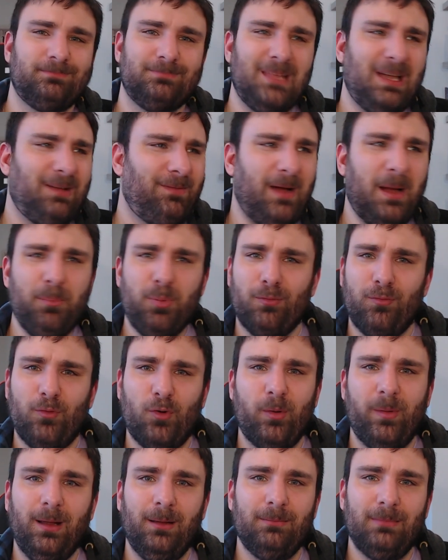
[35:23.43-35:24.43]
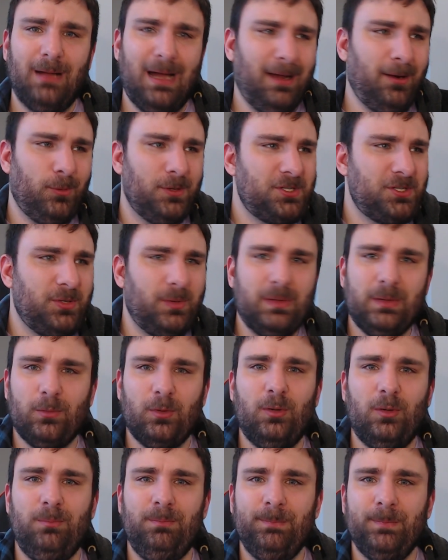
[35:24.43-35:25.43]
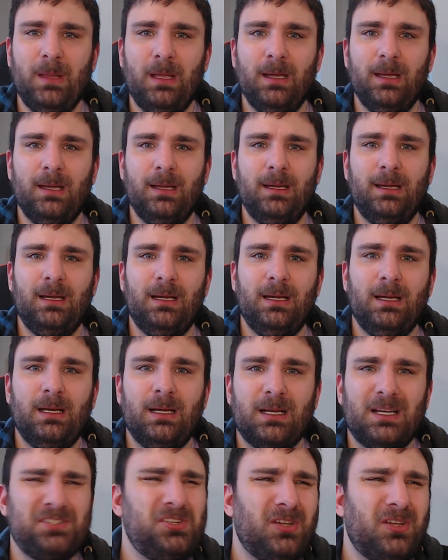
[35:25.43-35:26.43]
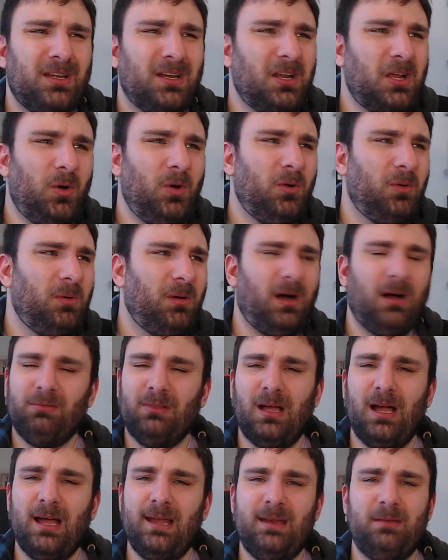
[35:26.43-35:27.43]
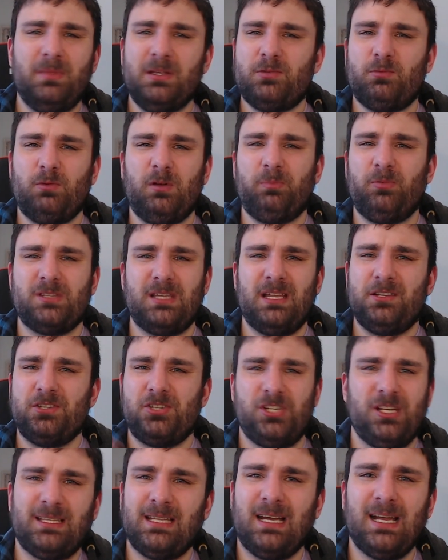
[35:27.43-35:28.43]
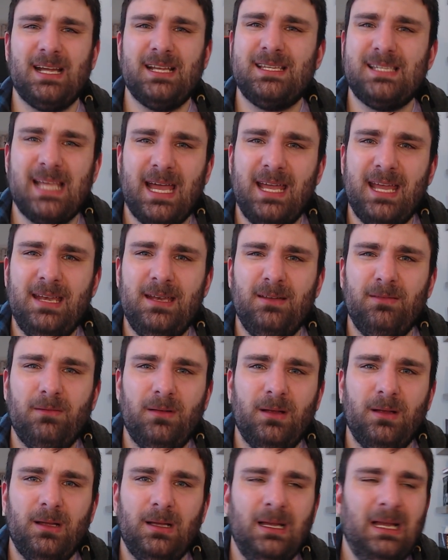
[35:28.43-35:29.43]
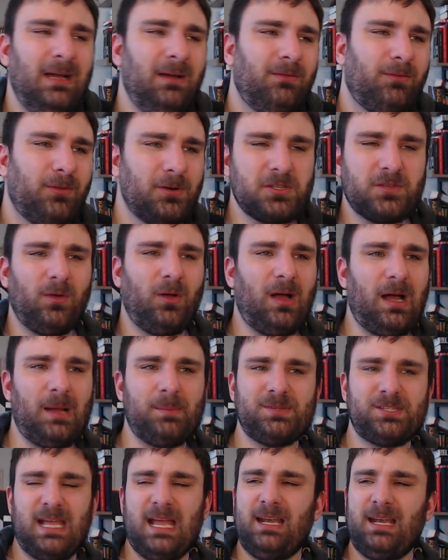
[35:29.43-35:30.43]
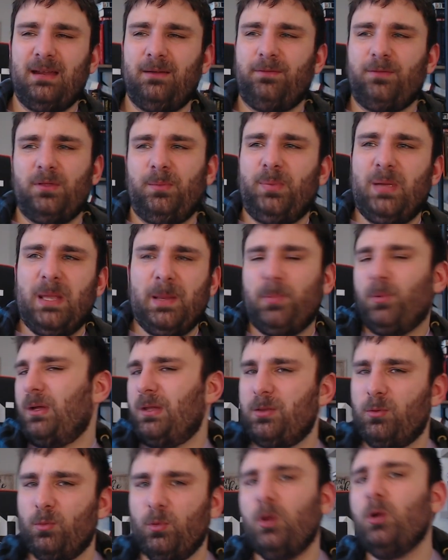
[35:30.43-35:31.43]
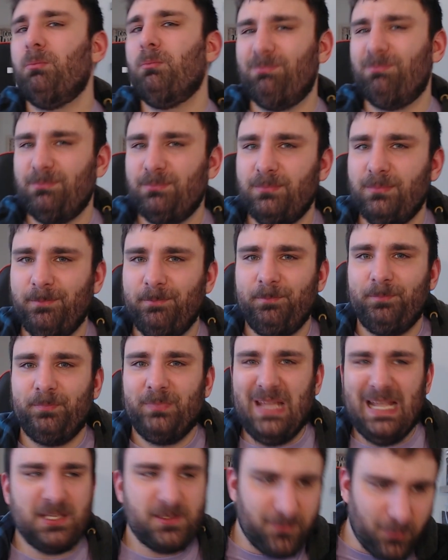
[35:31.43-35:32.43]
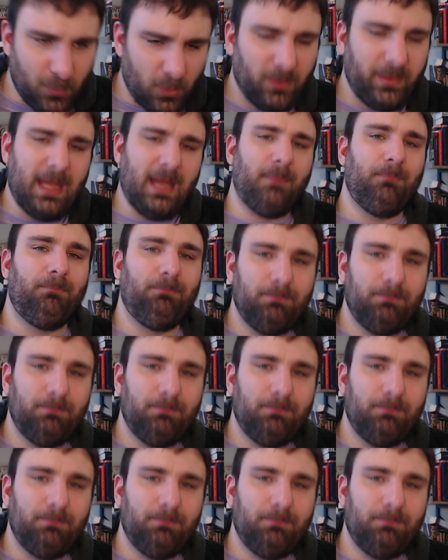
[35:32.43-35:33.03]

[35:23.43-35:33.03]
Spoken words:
If I'm performing, I don't want you in the room. Because you're going to go online and misrepresent shit that I said. First of all, I'm saying it for the people in the room. It's for them.